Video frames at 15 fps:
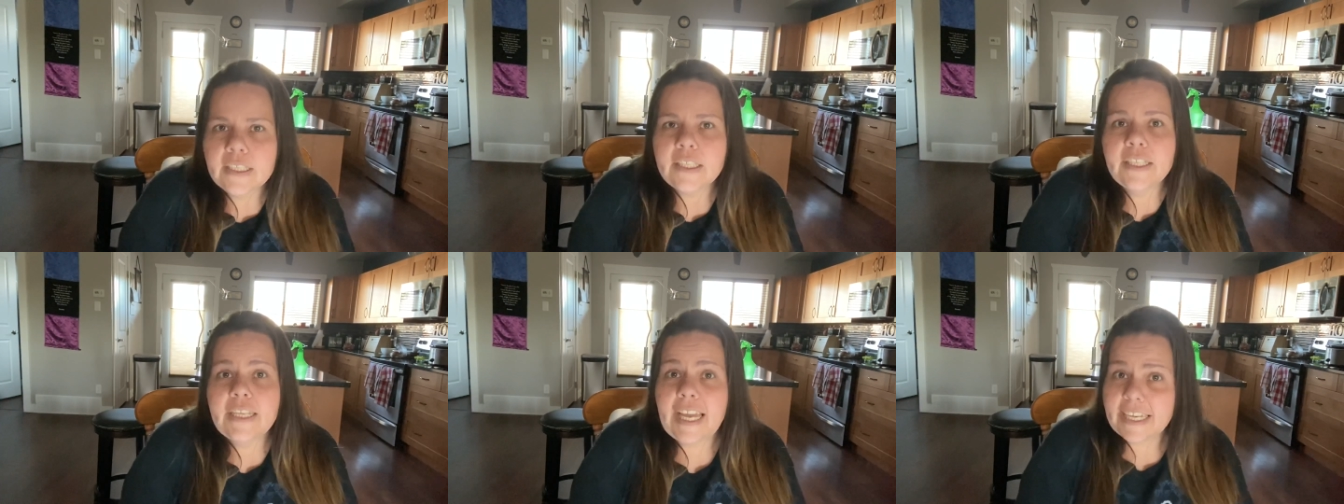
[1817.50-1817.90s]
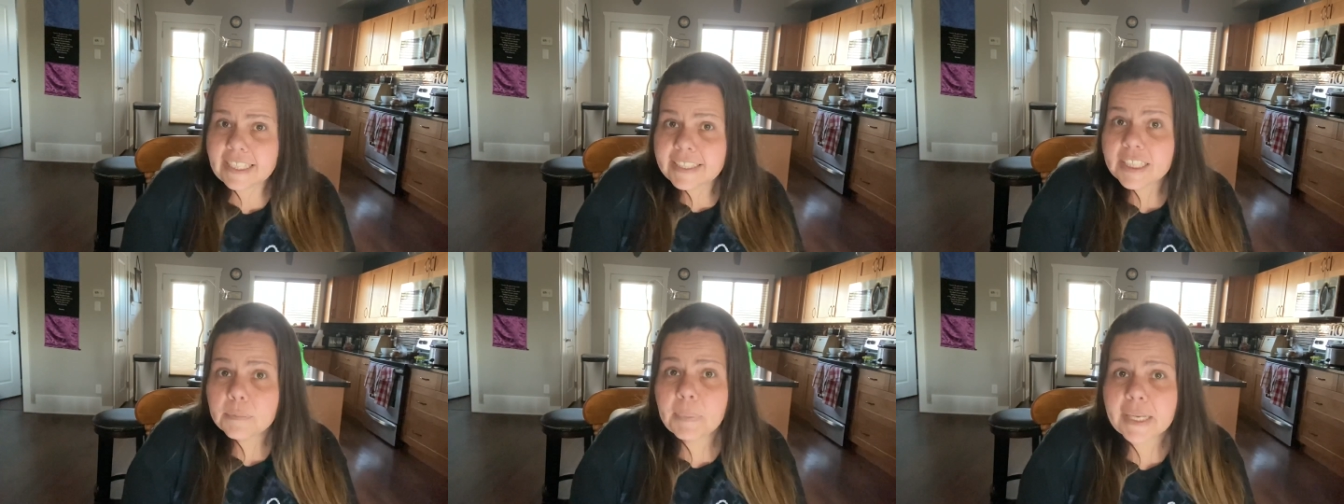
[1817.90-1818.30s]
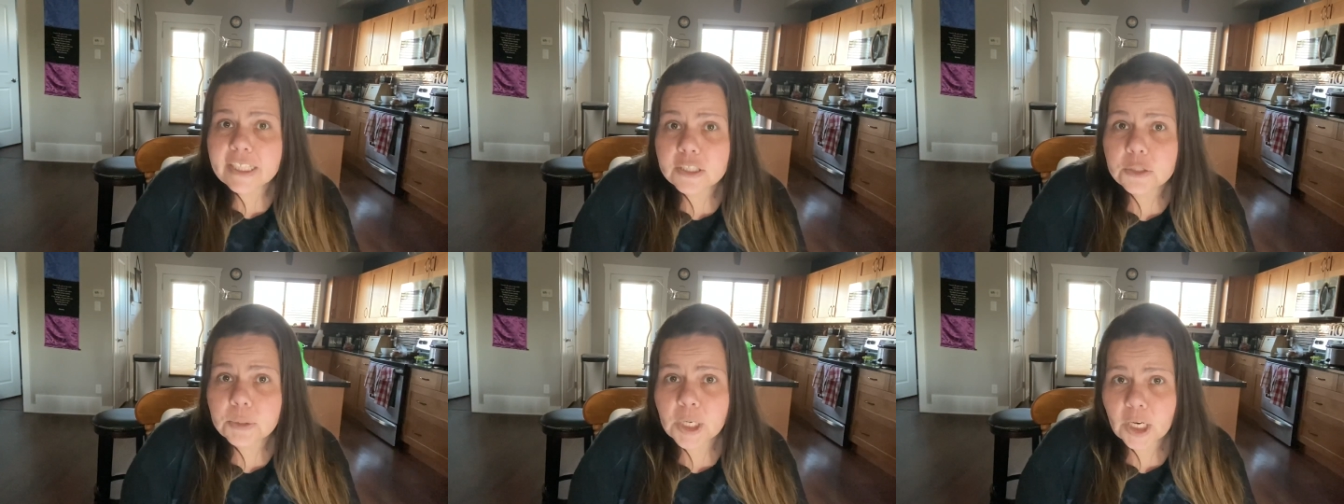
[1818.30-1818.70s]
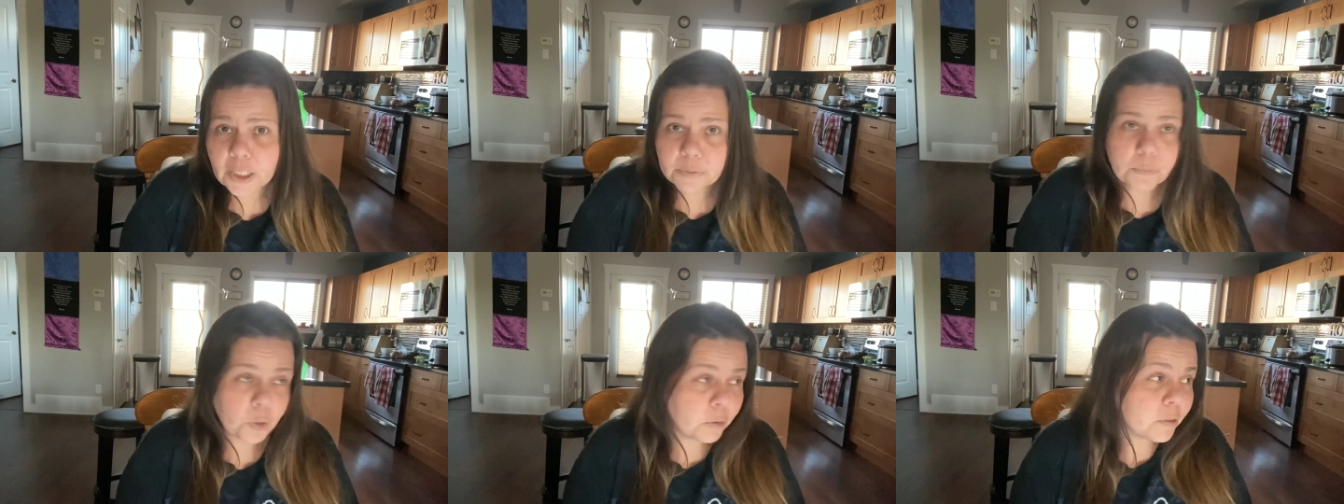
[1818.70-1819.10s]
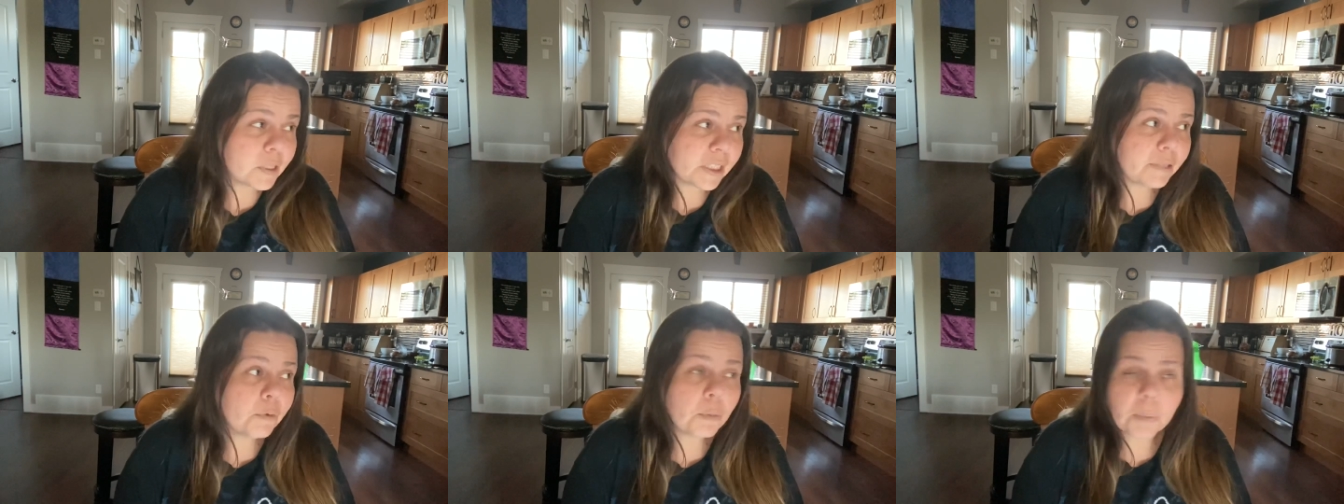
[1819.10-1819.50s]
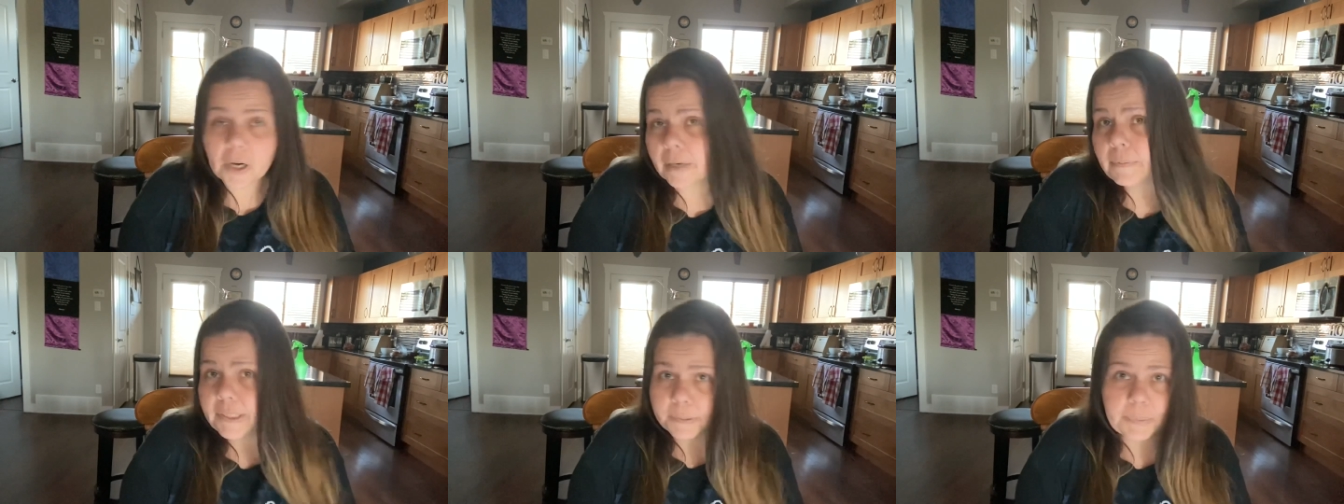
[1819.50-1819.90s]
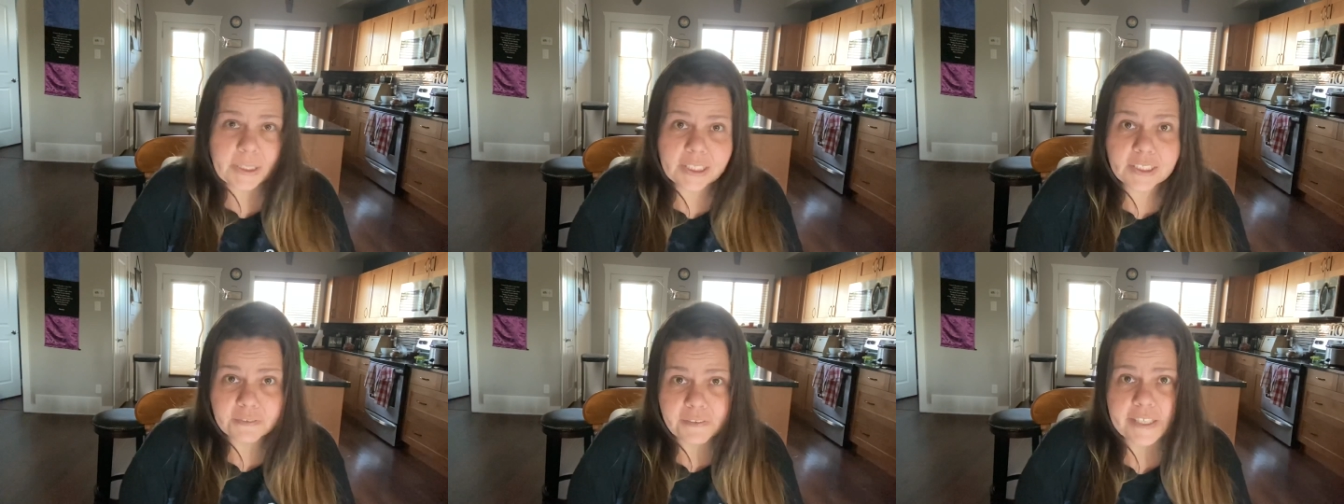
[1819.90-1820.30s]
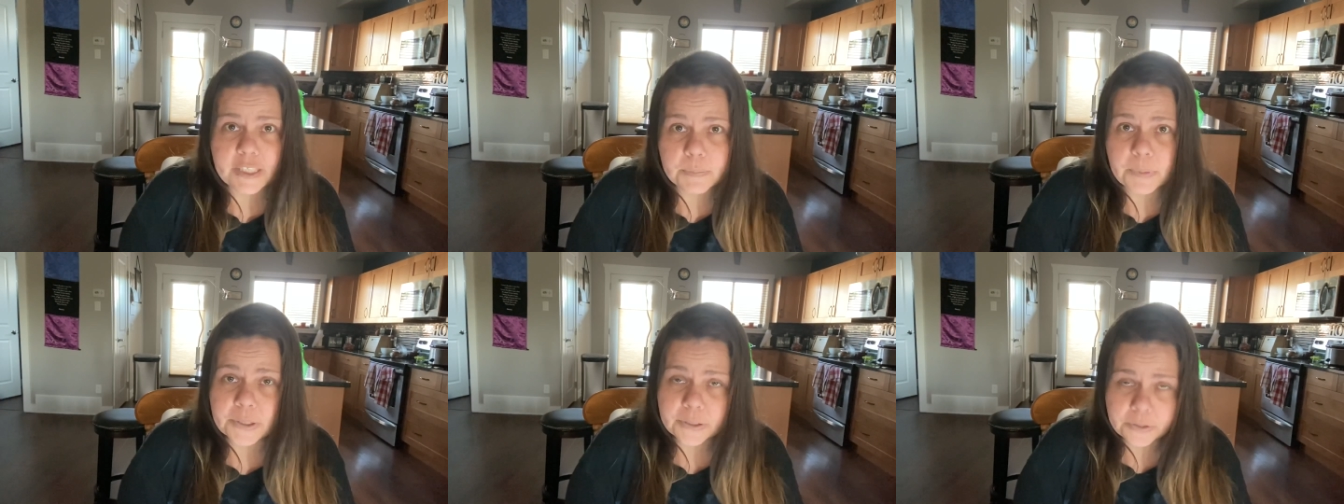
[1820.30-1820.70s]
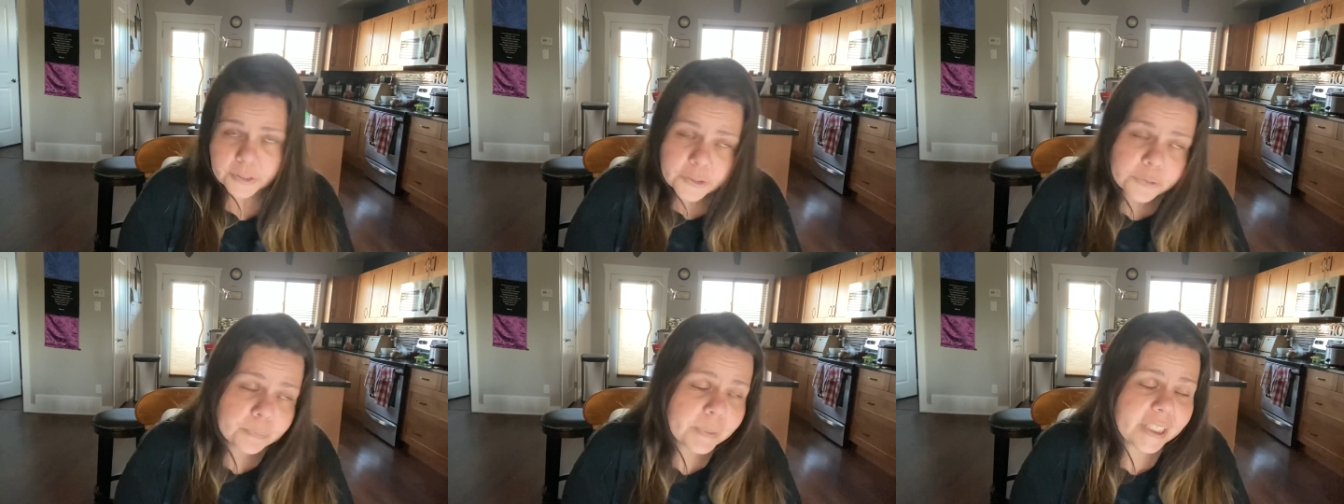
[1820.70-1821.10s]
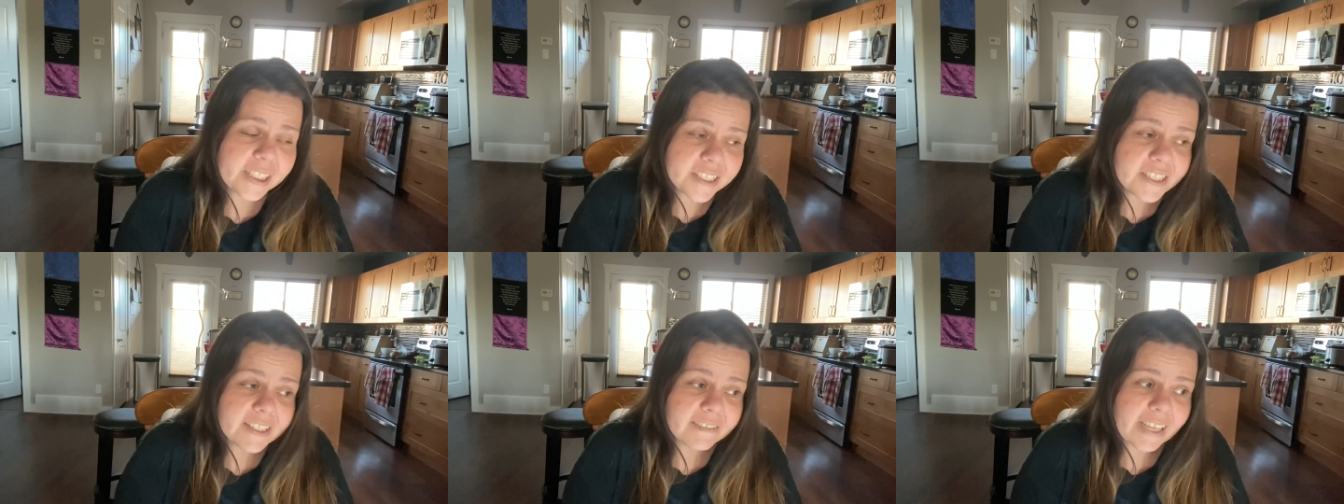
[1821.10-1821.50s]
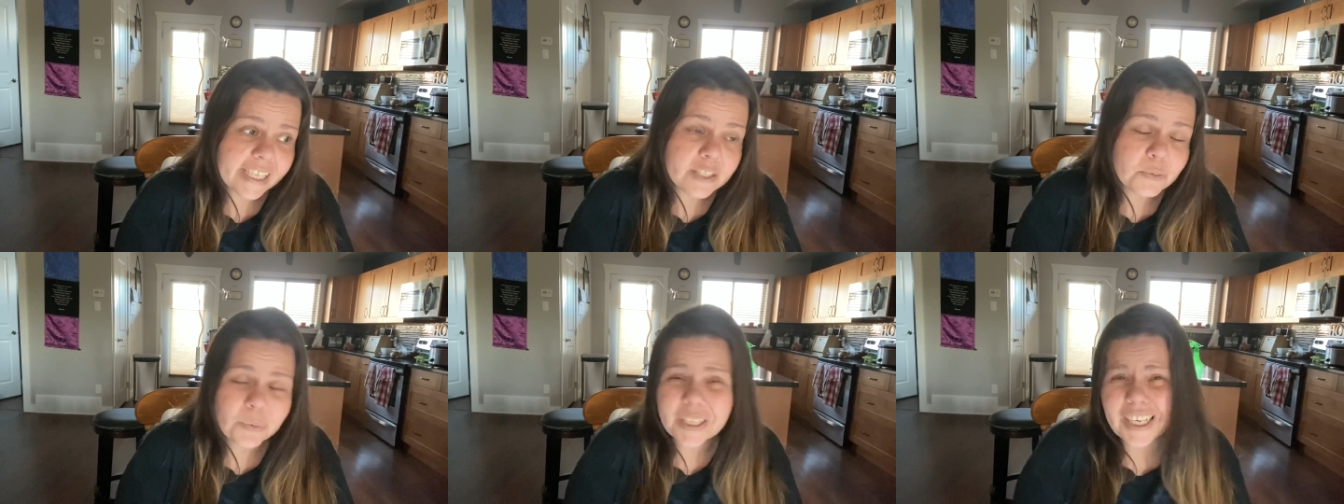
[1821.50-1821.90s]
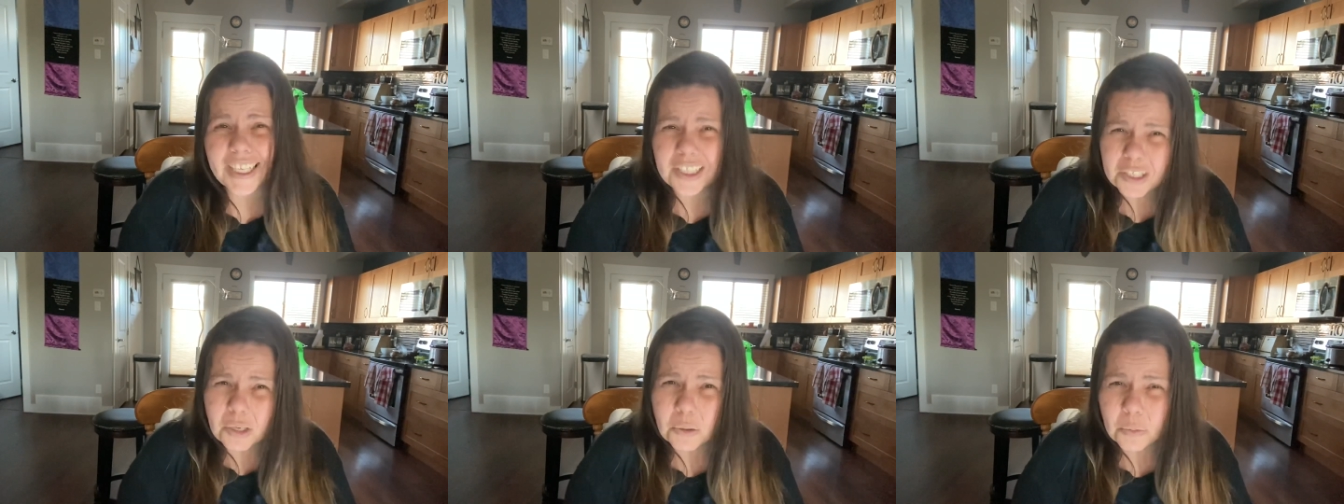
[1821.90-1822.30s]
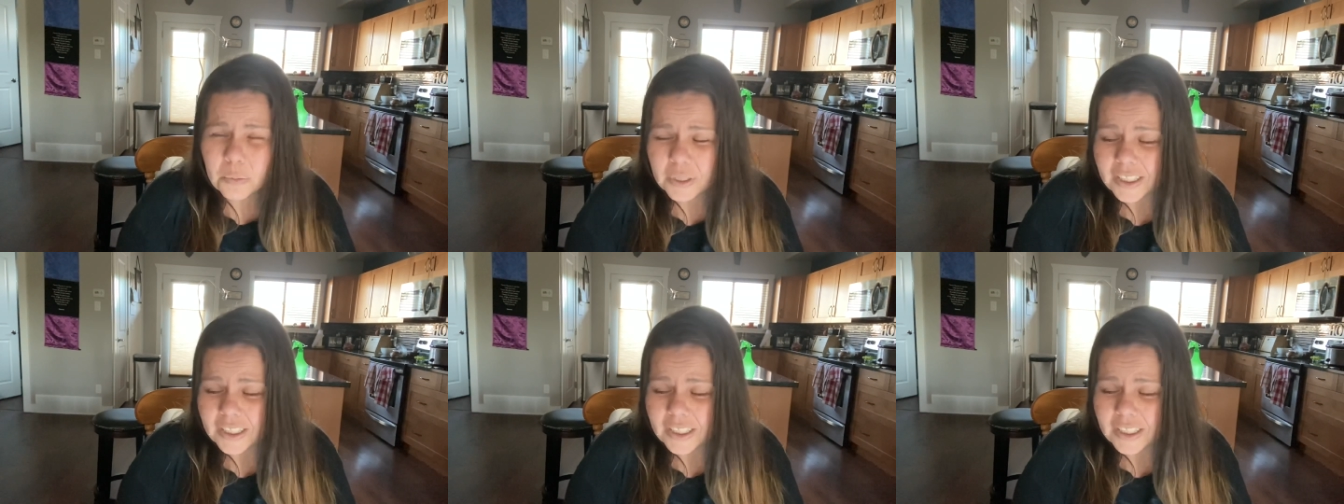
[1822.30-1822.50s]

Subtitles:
anything Patreon mostly will probably be in the Facebook group, because that's what I know.